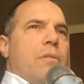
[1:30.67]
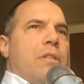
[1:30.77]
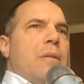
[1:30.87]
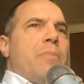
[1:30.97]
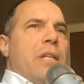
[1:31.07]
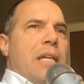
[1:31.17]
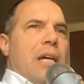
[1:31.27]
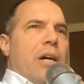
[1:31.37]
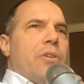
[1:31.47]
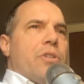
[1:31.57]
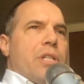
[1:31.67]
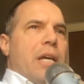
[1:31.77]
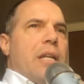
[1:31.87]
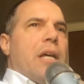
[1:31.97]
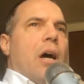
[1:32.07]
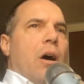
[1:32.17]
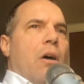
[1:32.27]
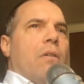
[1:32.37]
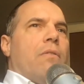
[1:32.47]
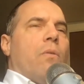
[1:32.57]
deepening understanding
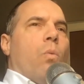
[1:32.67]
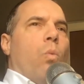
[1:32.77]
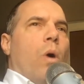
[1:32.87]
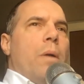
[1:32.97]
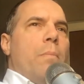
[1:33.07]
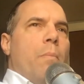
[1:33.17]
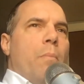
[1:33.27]
of what